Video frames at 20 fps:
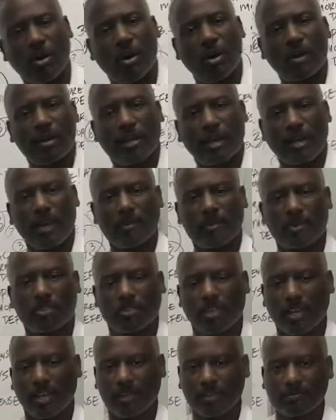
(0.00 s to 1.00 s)
on
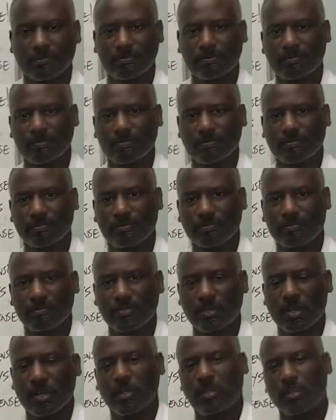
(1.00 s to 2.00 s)
Amazon.
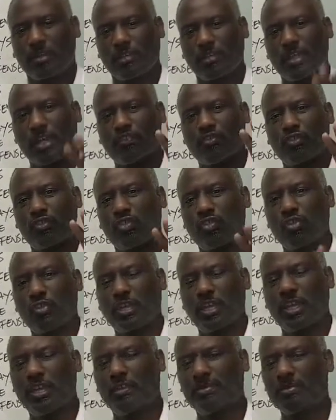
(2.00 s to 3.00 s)
Thanks for
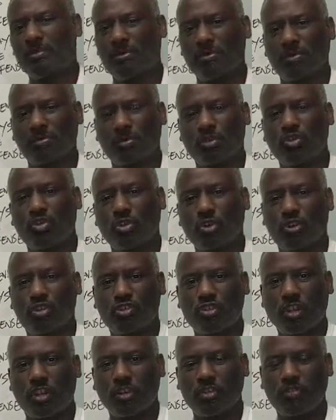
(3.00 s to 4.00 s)
tuning in. Be sure to
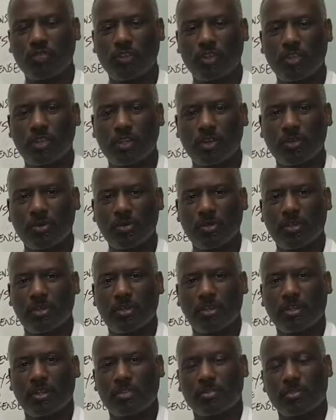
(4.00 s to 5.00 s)
share this video,
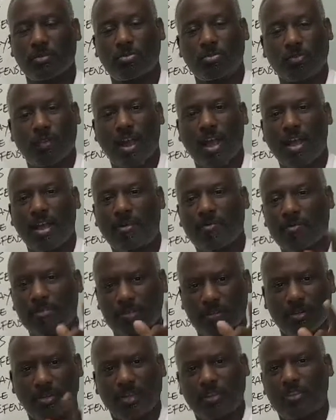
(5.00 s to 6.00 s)
subscribe,
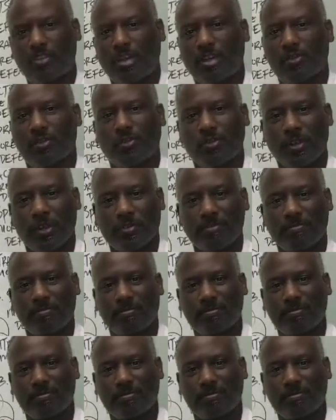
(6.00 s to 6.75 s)
and tell a friend.